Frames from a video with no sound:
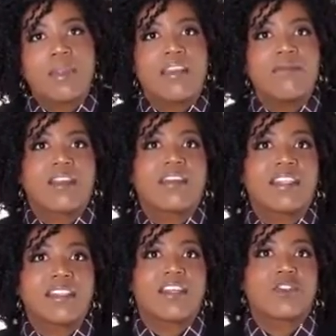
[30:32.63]
being very
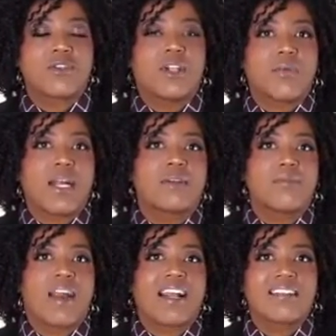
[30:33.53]
intentional around
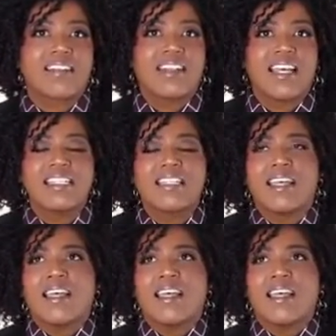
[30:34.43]
practicing that.